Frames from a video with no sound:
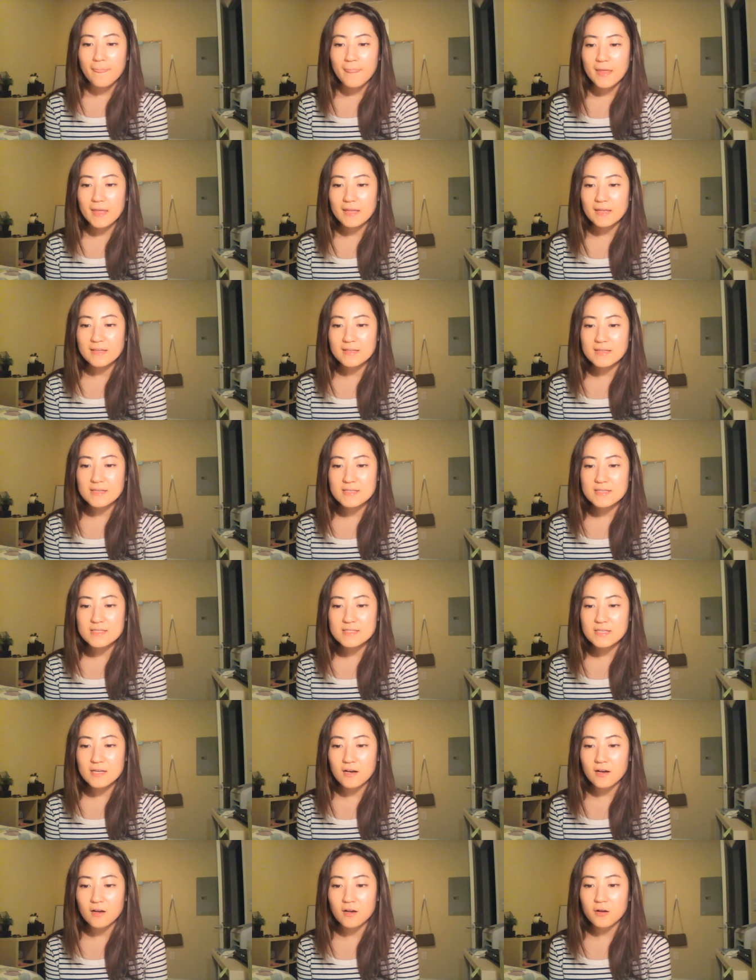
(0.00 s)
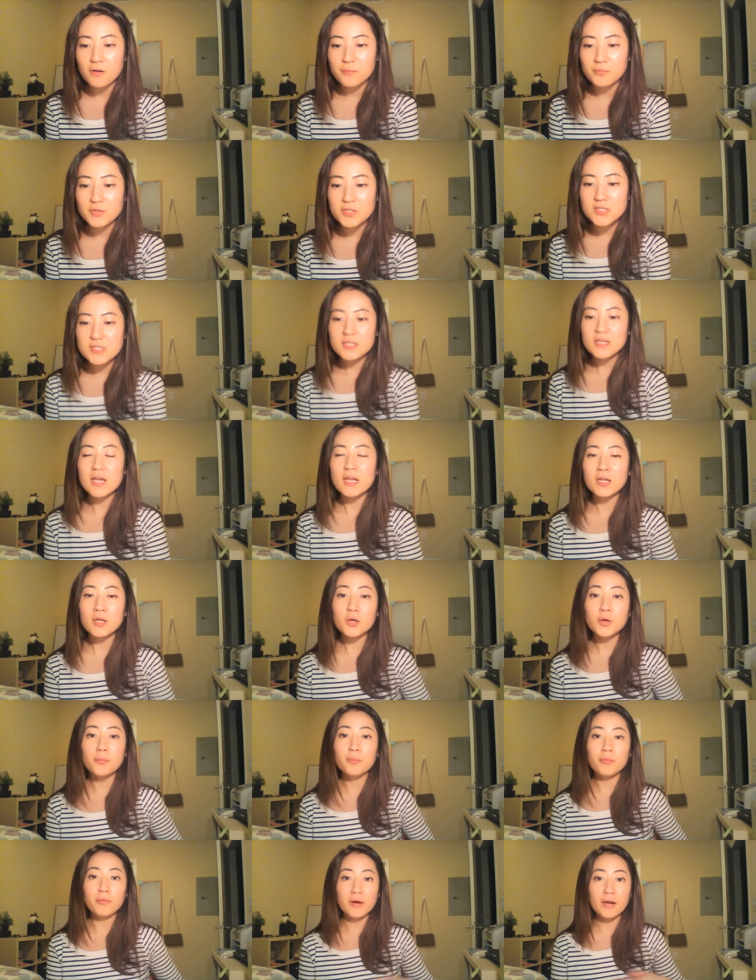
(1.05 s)
is just getting
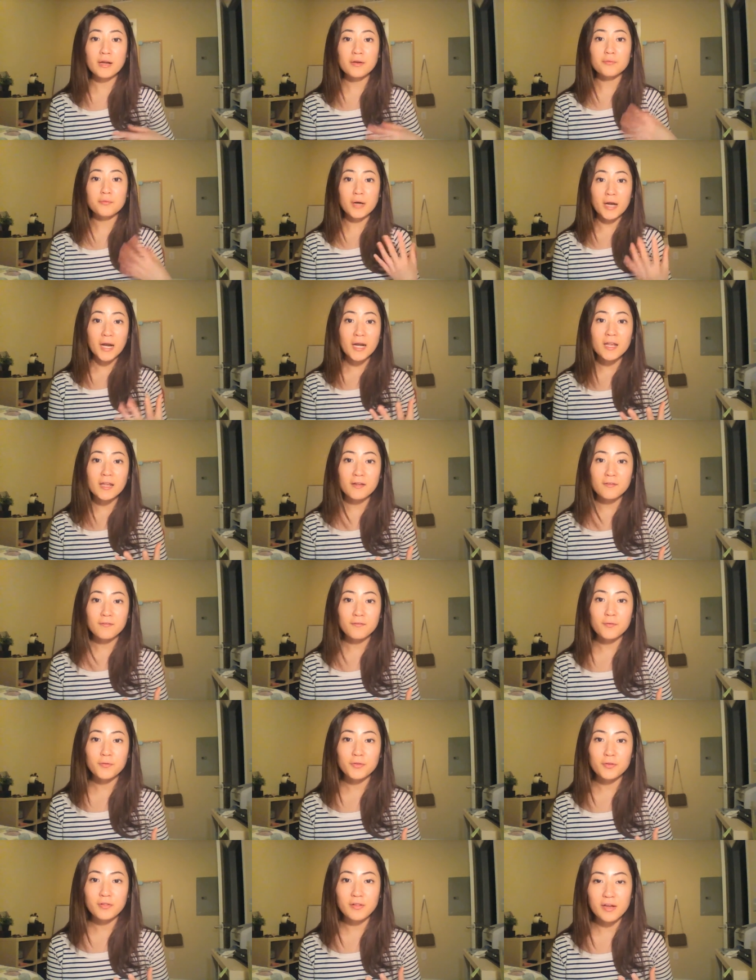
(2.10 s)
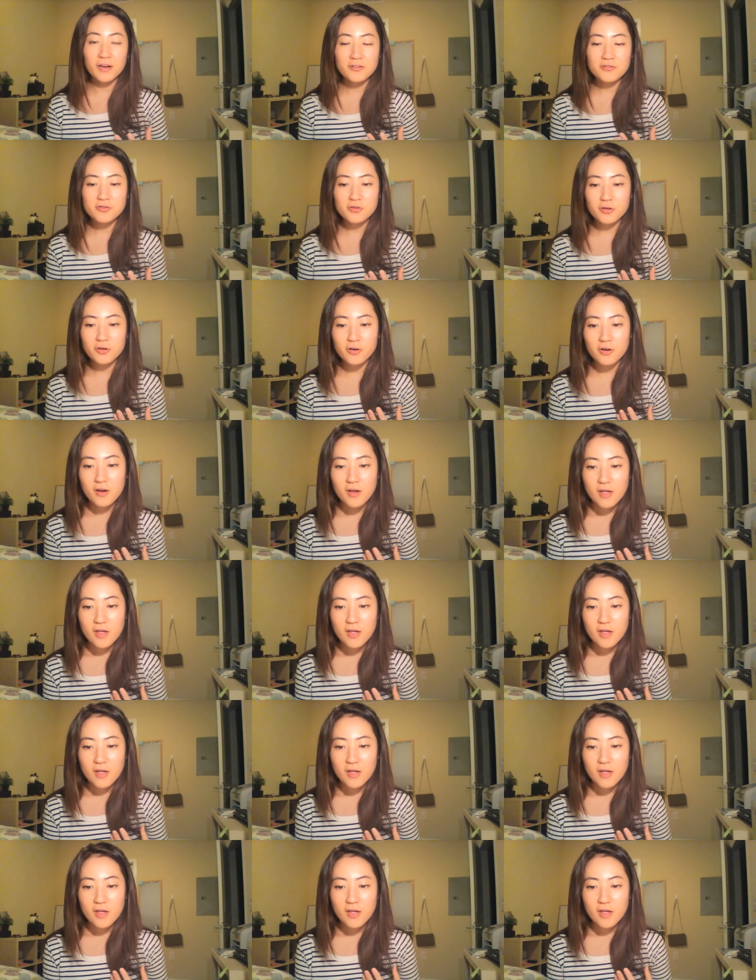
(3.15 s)
your brain ready for the lecture.